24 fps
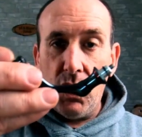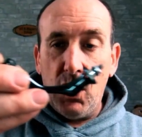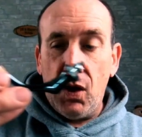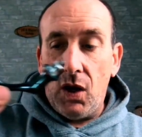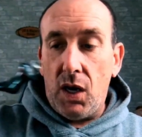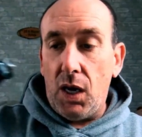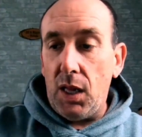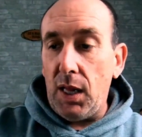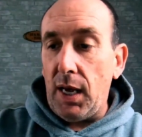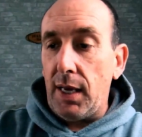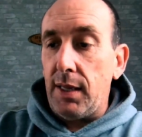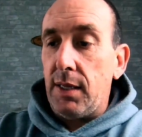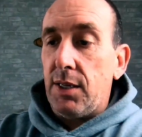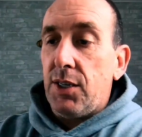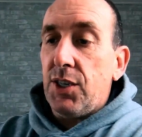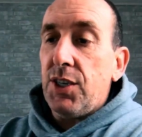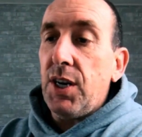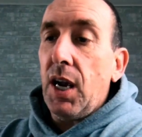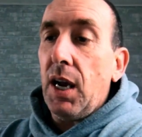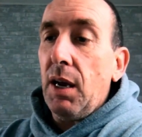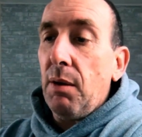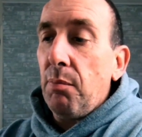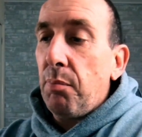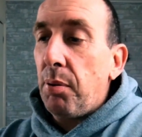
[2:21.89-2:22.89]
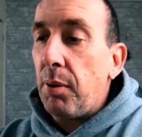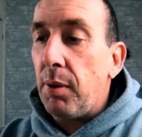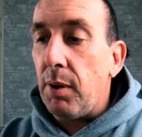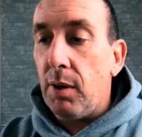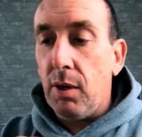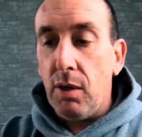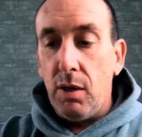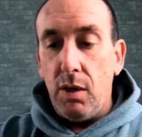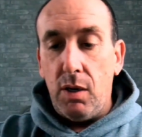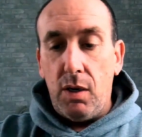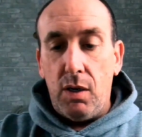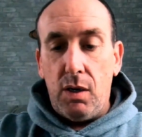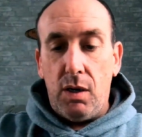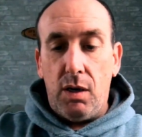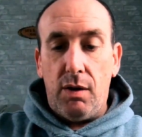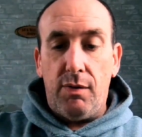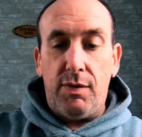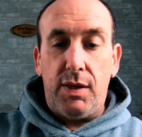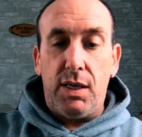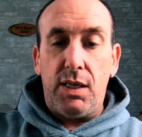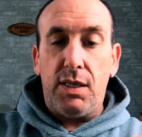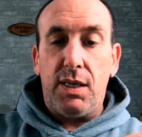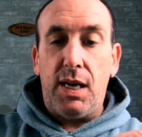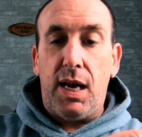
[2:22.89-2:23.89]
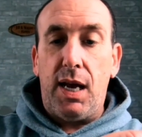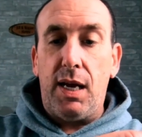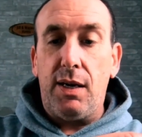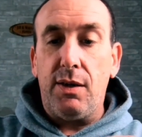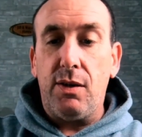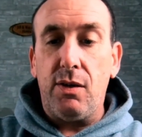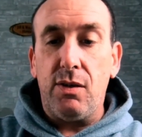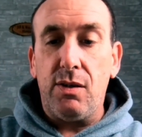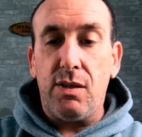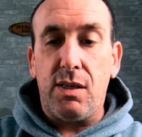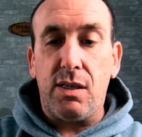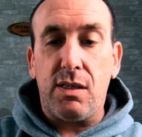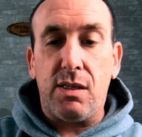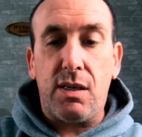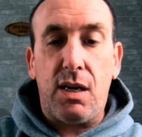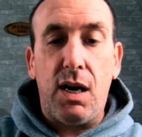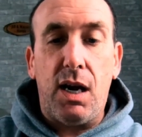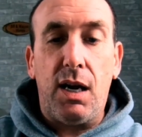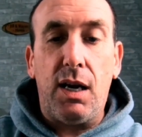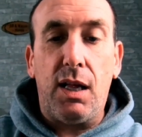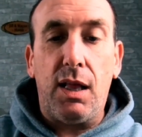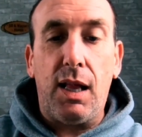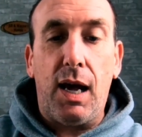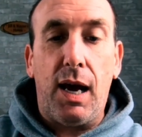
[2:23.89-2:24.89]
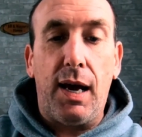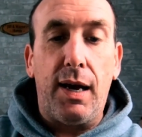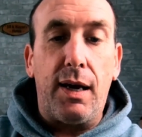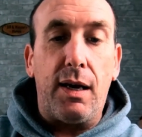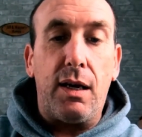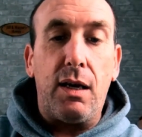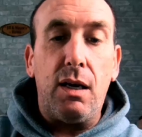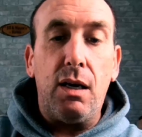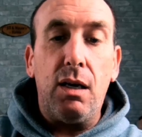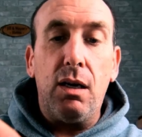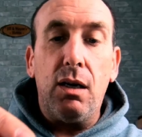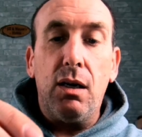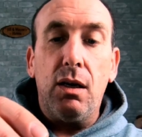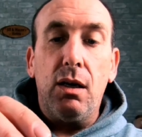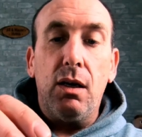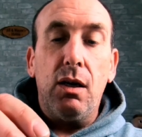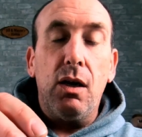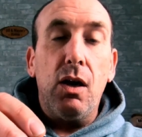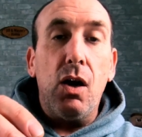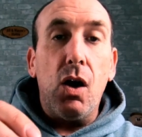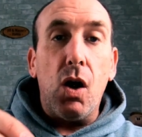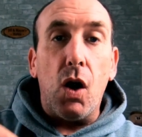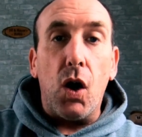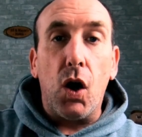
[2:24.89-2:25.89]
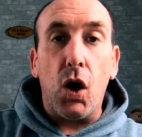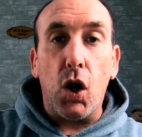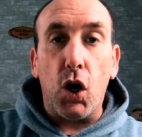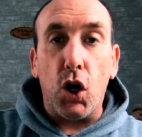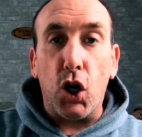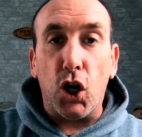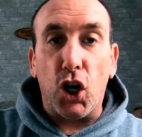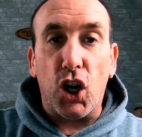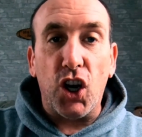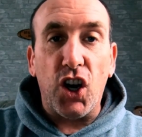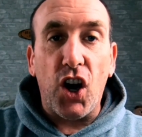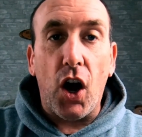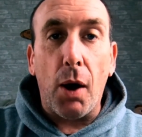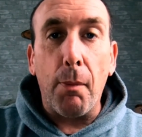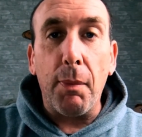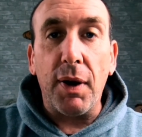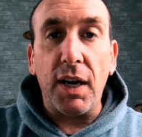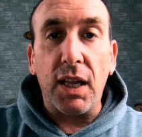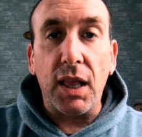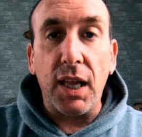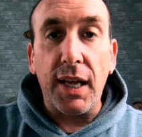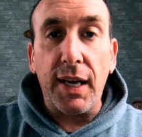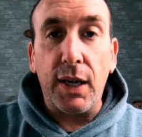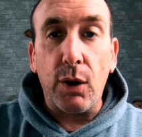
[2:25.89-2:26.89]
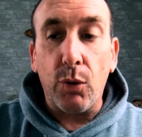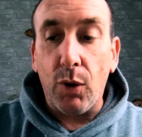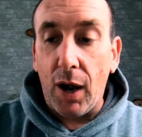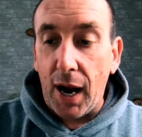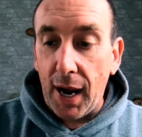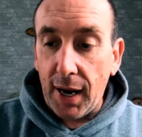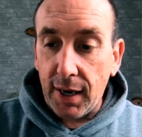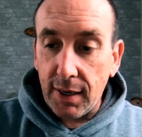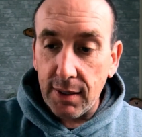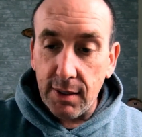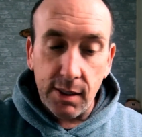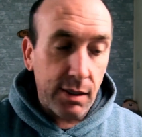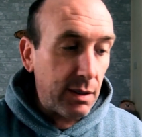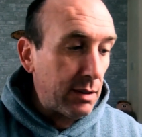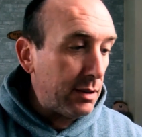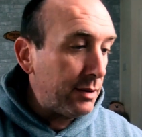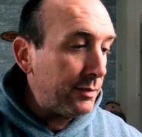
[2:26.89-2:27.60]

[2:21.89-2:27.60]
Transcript: I like the shape of these handles. It's kind of like ergonomically correct.